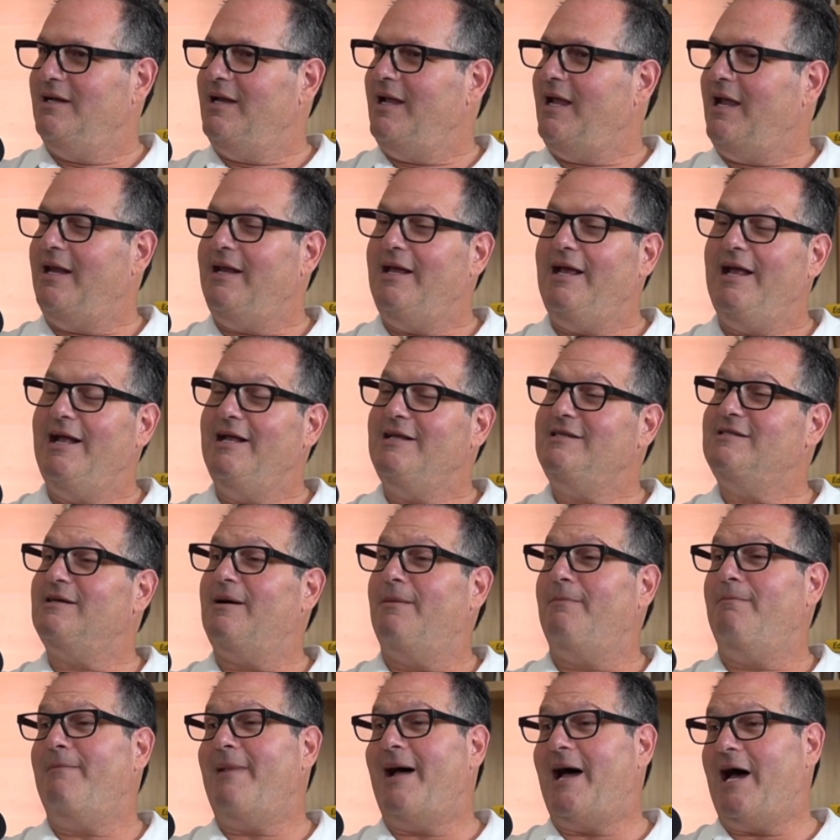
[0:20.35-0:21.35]
And it's a
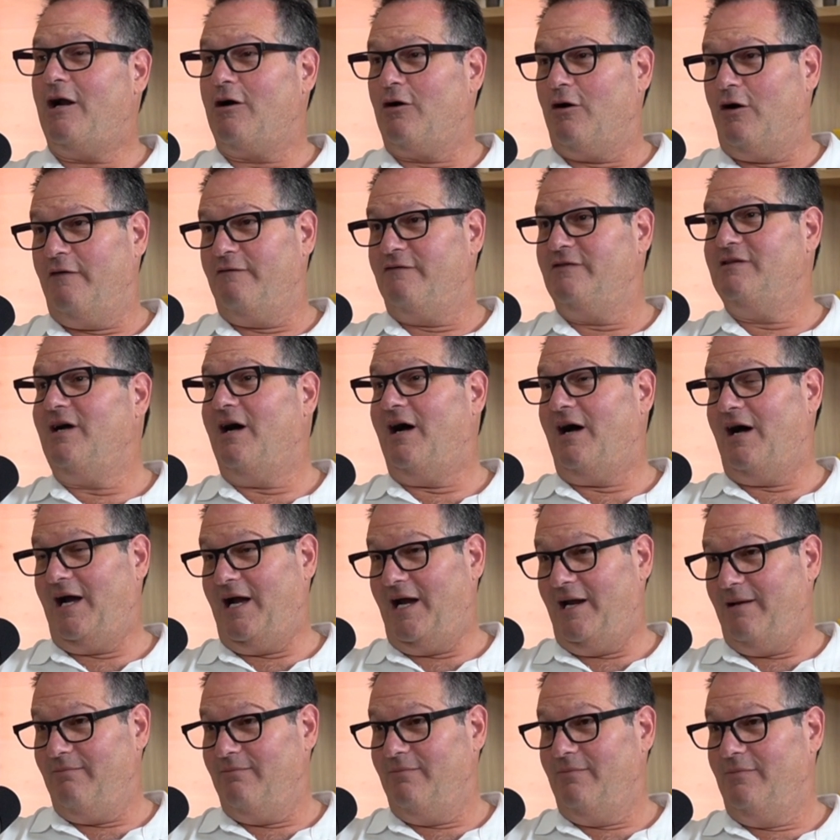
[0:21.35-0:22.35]
matter of
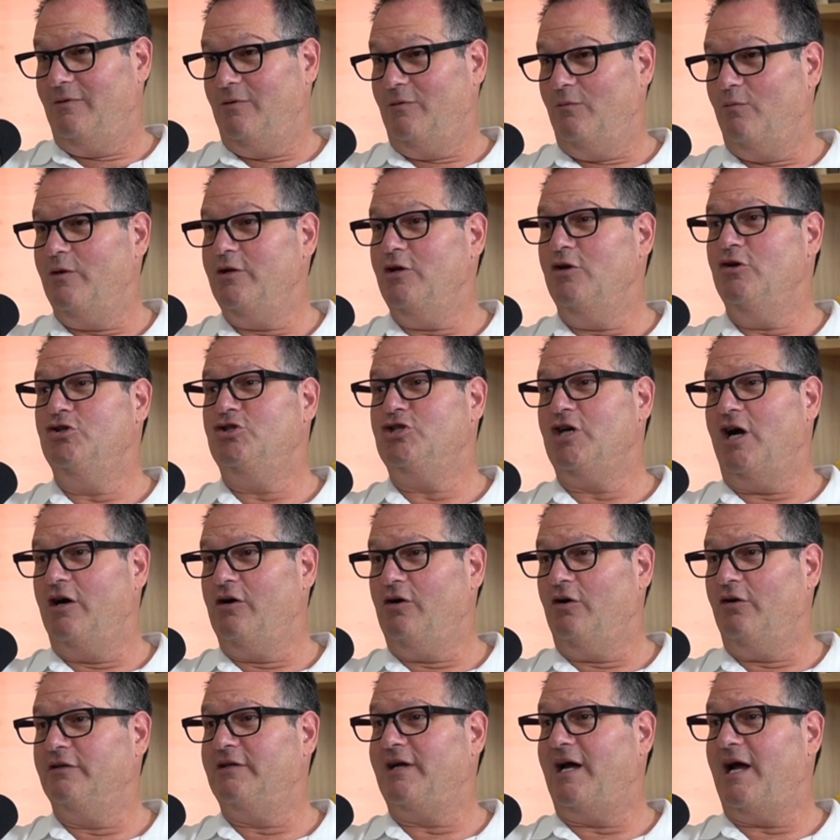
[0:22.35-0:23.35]
time when you
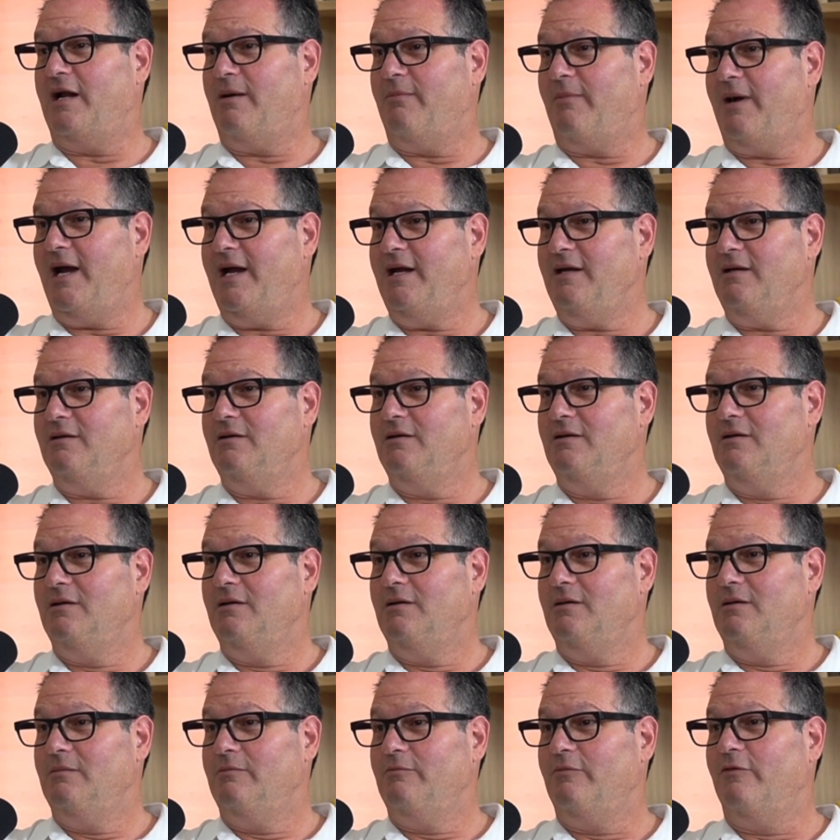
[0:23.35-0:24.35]
juggle dynamite
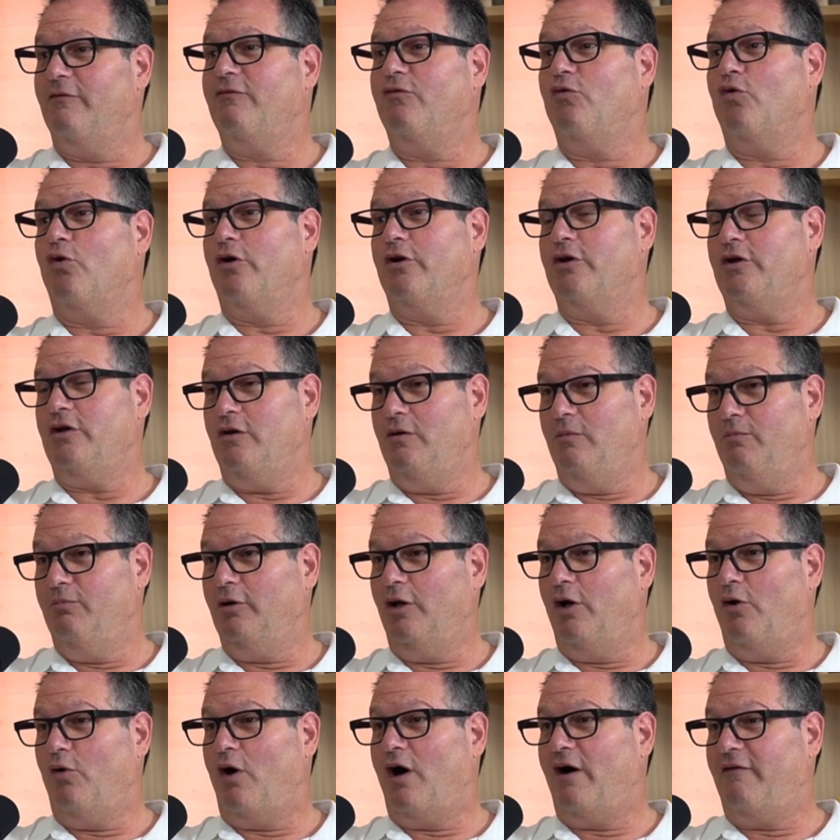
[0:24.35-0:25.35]
before you
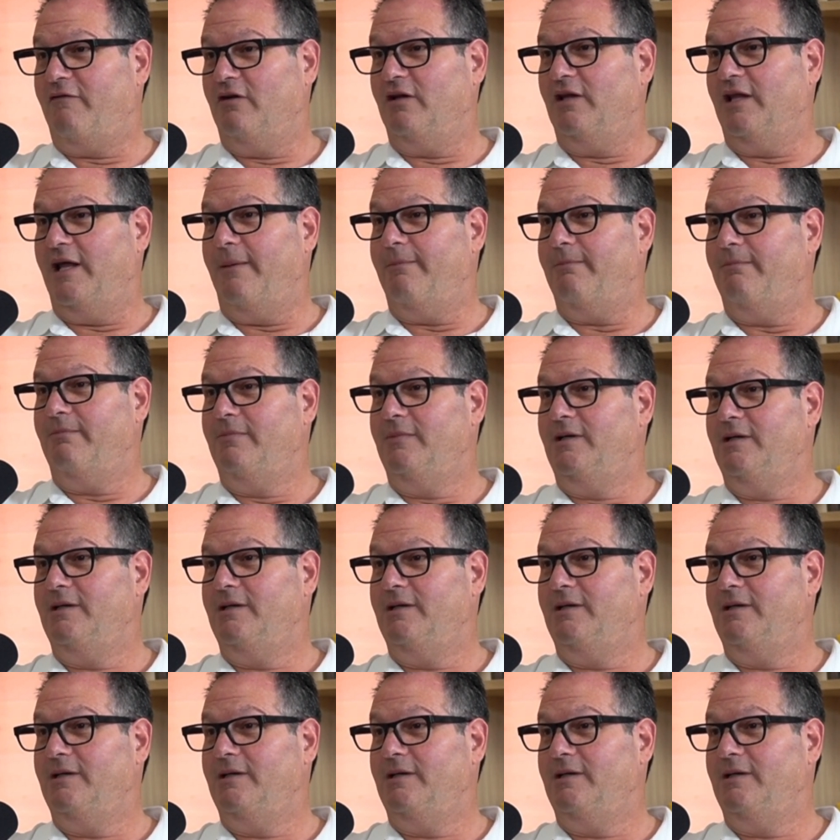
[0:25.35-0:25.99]
blow off a limb.